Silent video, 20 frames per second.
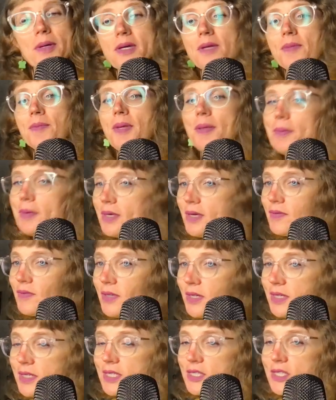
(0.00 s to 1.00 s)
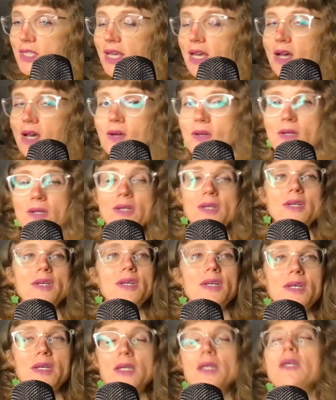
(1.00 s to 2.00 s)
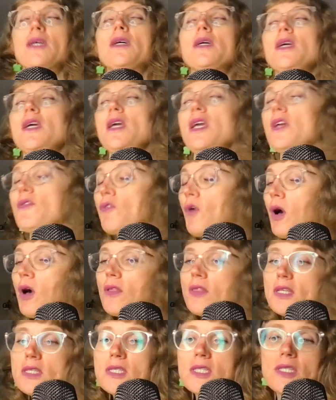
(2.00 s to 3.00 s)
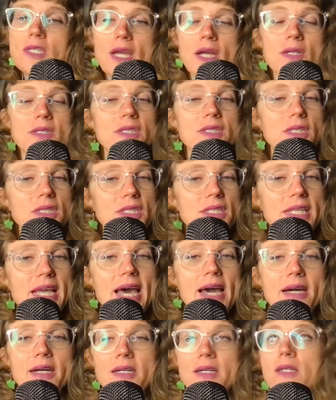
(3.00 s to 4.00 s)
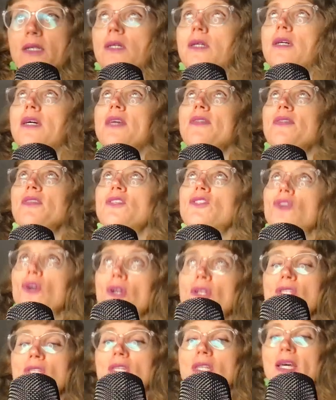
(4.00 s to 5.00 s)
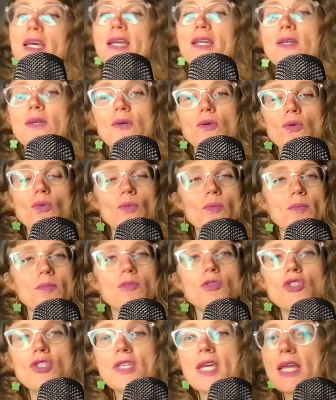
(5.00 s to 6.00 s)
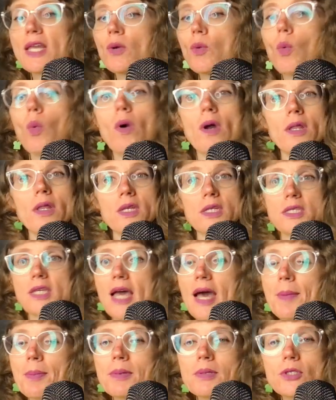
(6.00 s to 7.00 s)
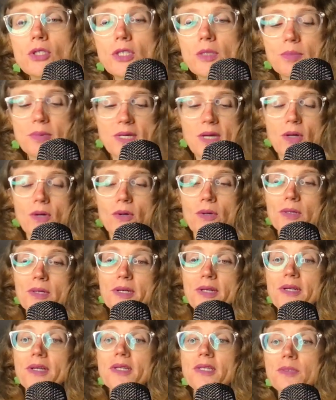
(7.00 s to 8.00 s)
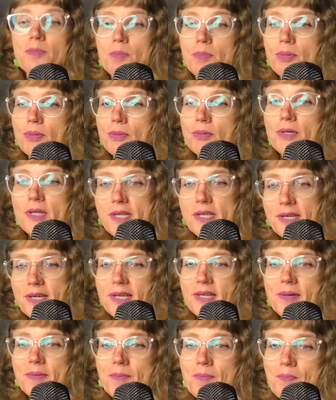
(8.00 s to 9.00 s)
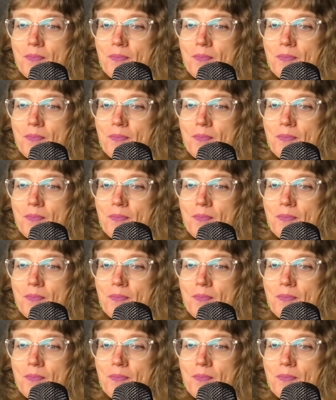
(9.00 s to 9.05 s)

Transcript: can maybe give it a discount. If all these discounts can stack and the stars align, just getting one of these capital ships out earlier is pretty good.